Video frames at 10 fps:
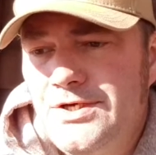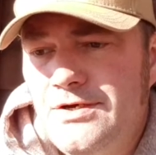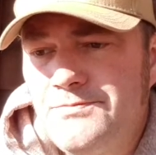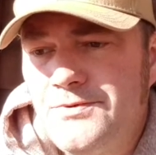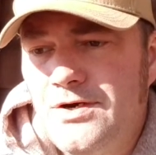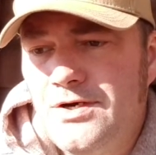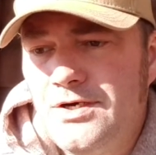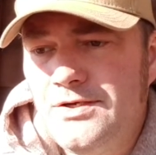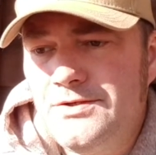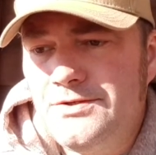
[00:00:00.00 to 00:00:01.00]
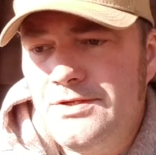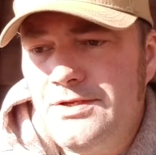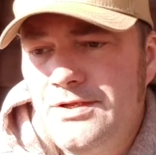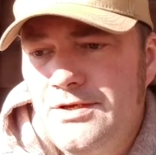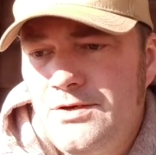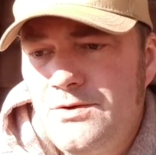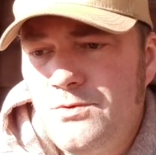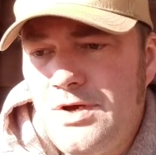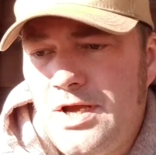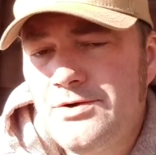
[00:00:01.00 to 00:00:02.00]
up on
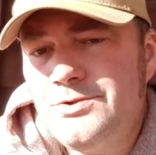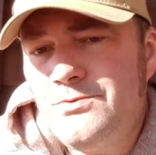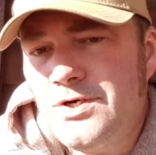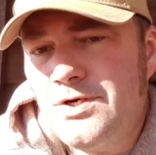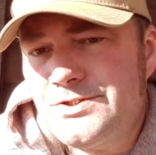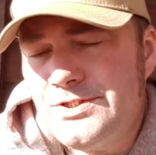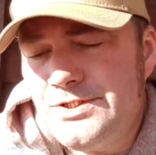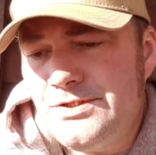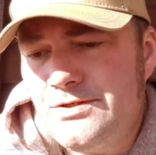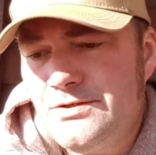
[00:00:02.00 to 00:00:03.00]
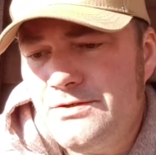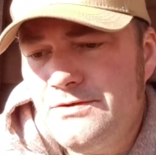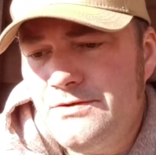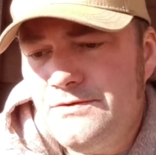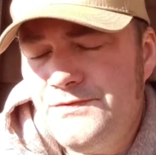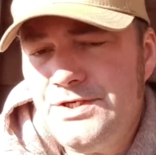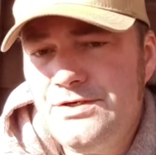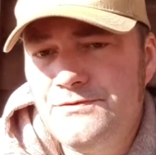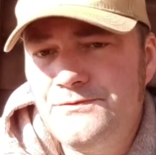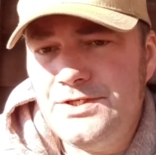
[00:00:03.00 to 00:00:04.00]
how to watch the
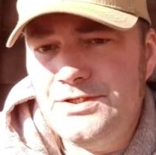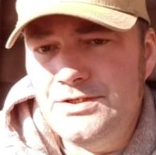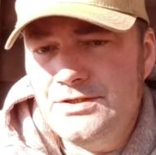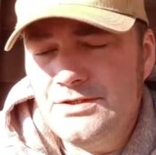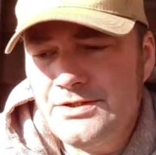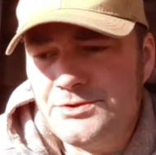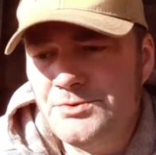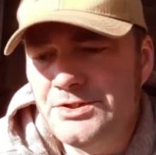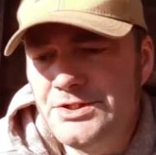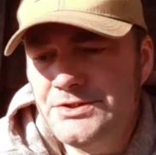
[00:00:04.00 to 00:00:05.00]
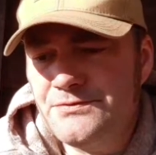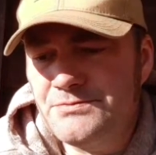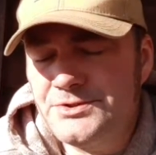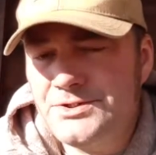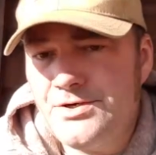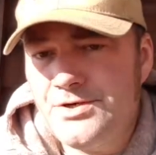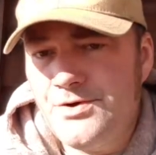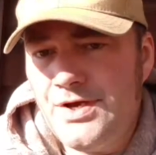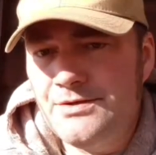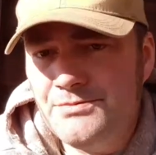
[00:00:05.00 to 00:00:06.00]
video feed that's released from stereo
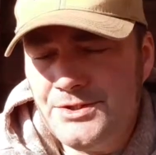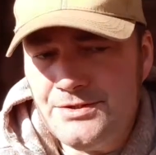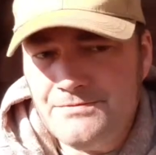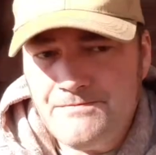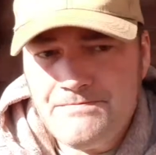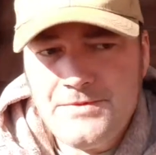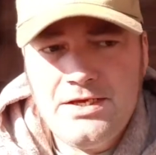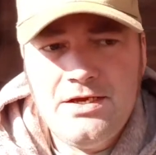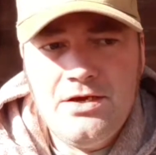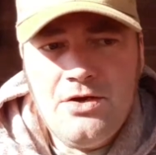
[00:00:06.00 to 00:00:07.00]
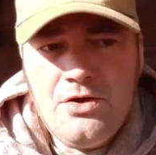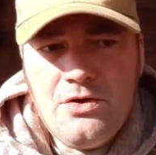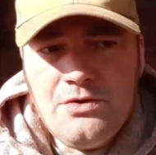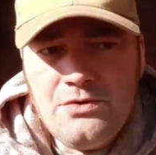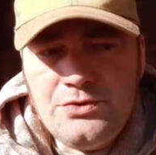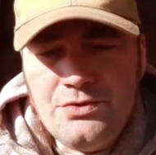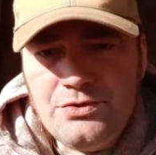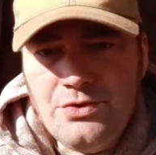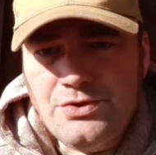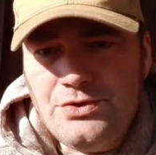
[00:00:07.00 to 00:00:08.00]
A and B. You,
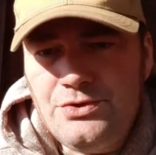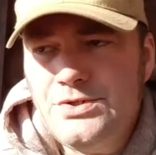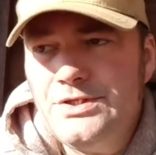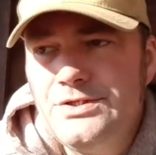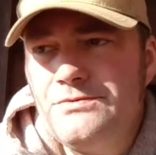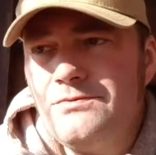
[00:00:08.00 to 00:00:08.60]
you, you can